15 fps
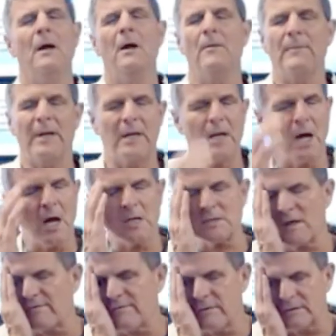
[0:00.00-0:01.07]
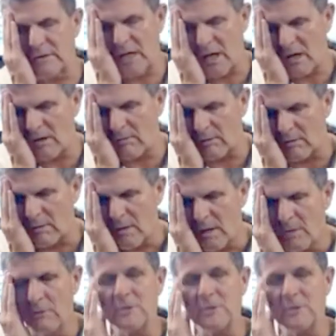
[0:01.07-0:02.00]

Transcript: Oh my gosh, I feel terrible.